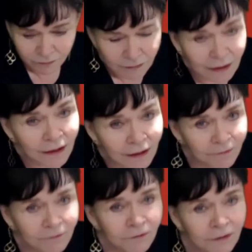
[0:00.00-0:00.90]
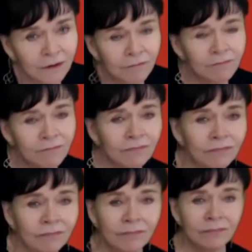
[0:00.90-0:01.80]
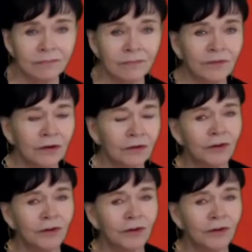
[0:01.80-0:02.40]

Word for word: Enough fear. Fear,